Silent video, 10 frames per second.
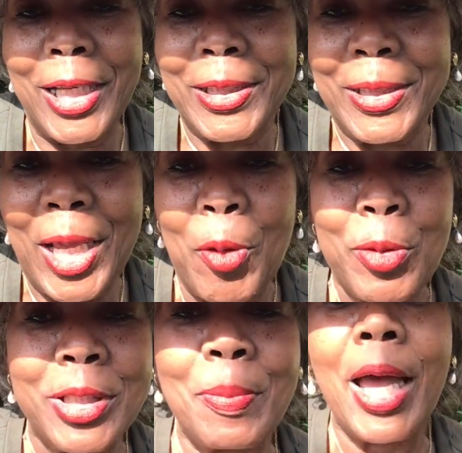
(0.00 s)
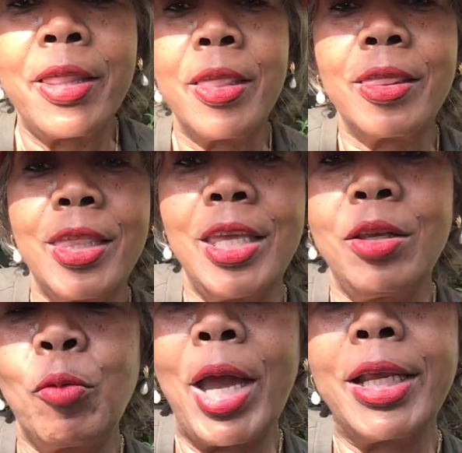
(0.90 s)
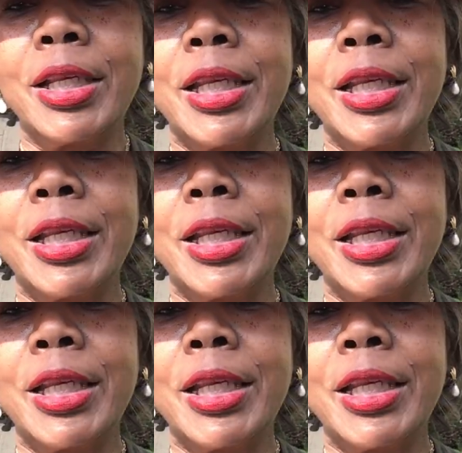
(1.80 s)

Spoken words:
That was my thing, right?